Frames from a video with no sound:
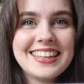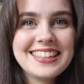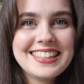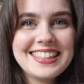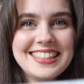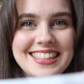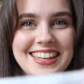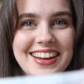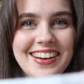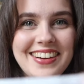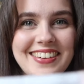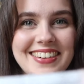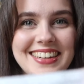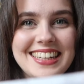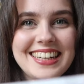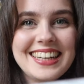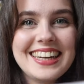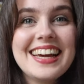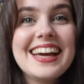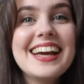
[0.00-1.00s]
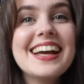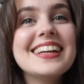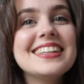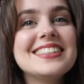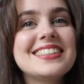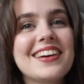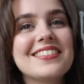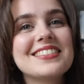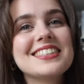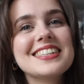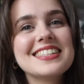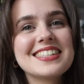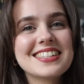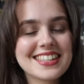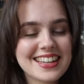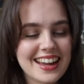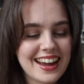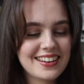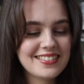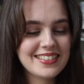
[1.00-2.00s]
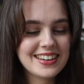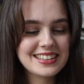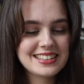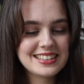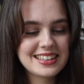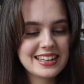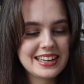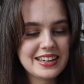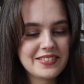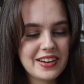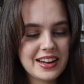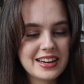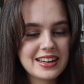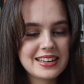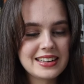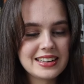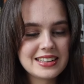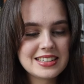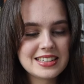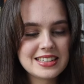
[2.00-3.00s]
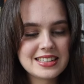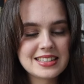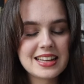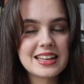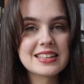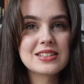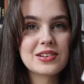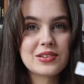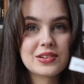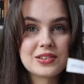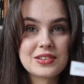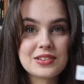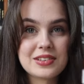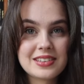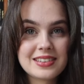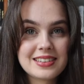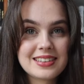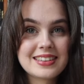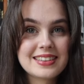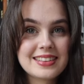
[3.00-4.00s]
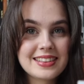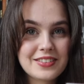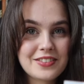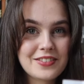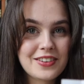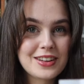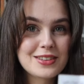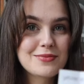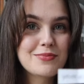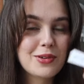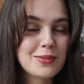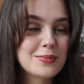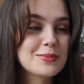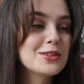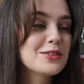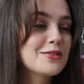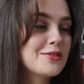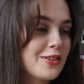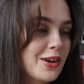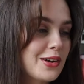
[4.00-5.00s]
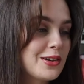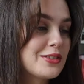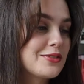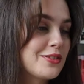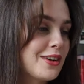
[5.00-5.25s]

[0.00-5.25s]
So, Jam Shed's just getting ready to leave and it literally says on the first prompt, phone a